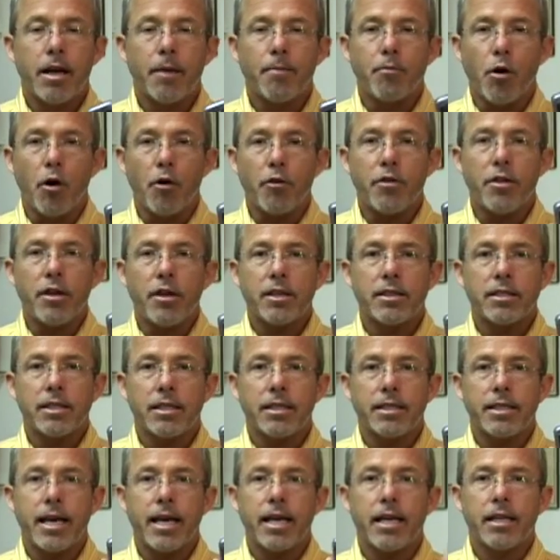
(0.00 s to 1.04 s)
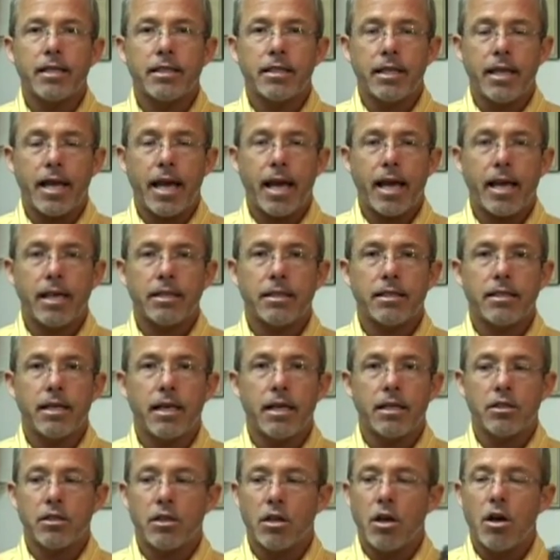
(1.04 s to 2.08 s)
Now both these antennas and
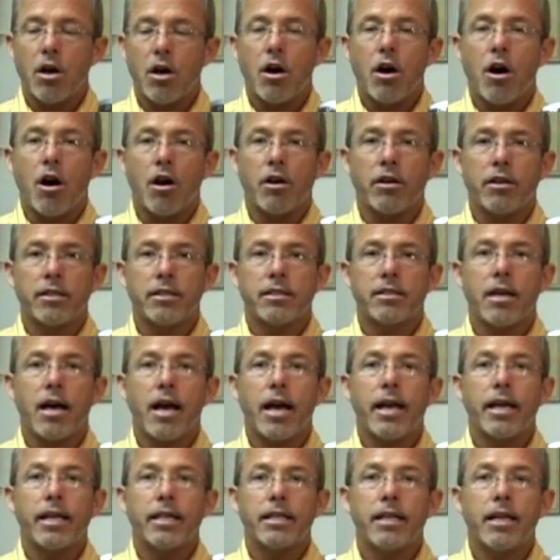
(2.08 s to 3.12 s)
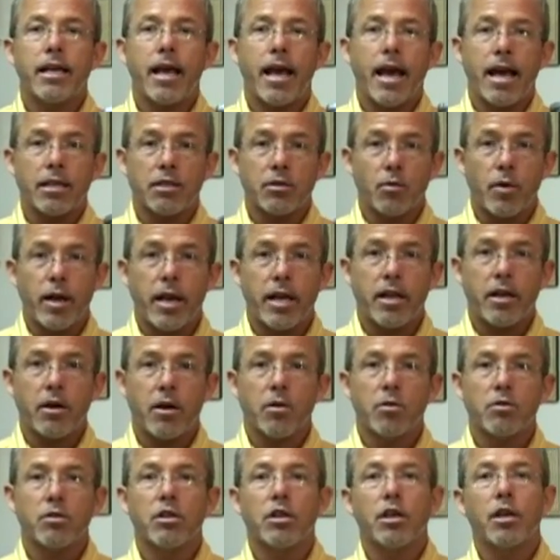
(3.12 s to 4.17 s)
handsets are designed as a
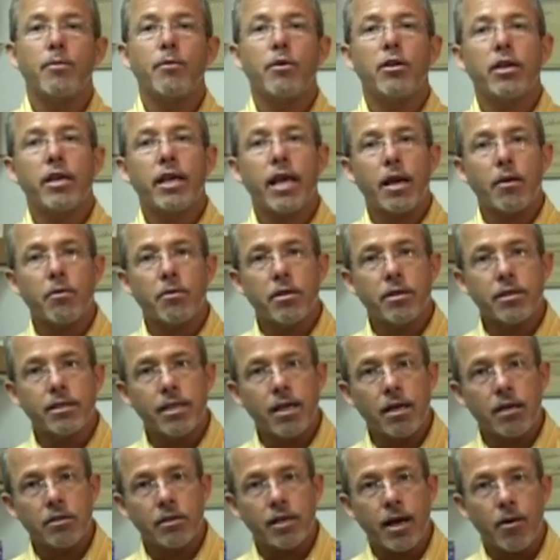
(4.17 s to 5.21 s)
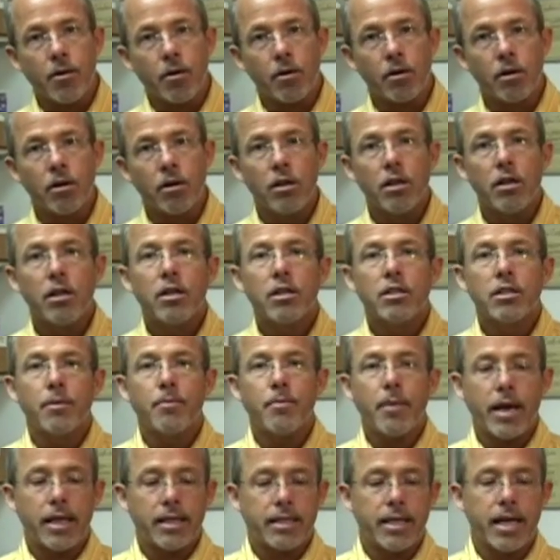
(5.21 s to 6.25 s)
radio to communicate with the cell tower.
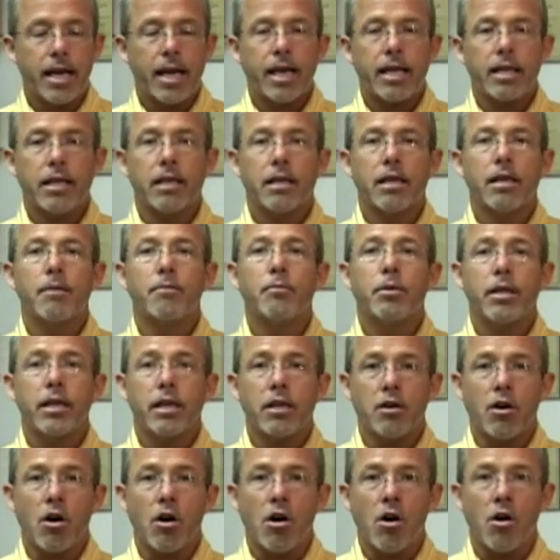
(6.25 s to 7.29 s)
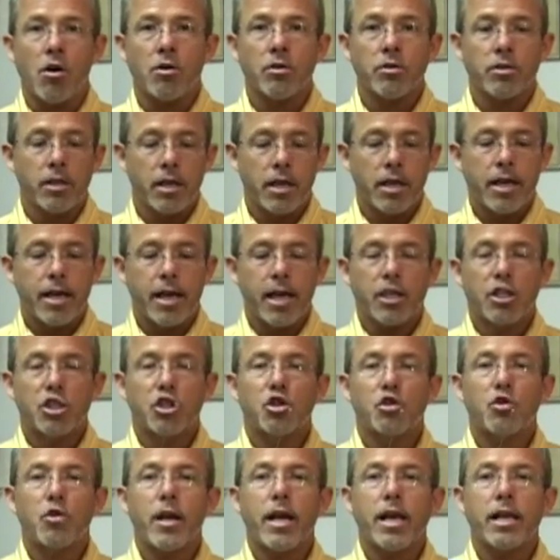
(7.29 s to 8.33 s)
To maintain and complete calls,
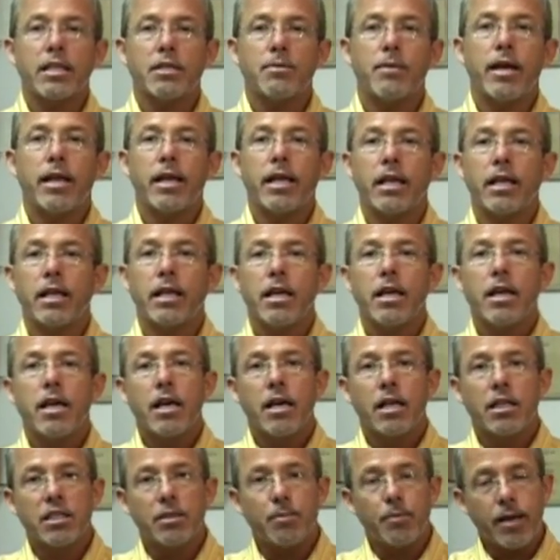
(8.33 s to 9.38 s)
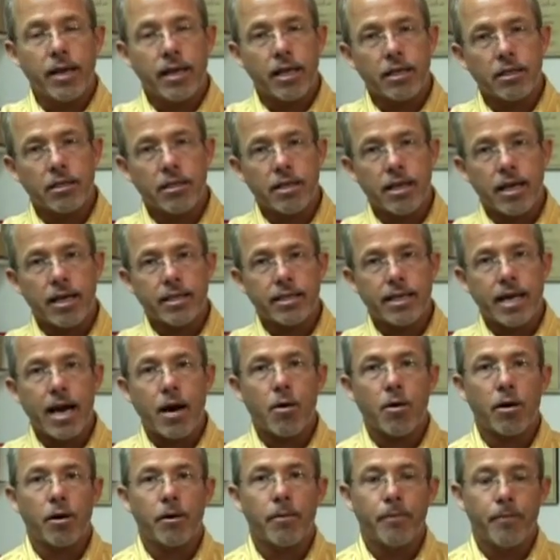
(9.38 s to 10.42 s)
it's transmitting and speaking to that
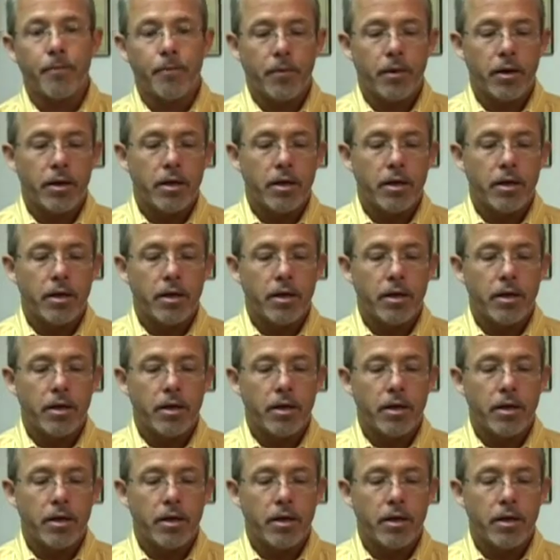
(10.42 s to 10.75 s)
tower.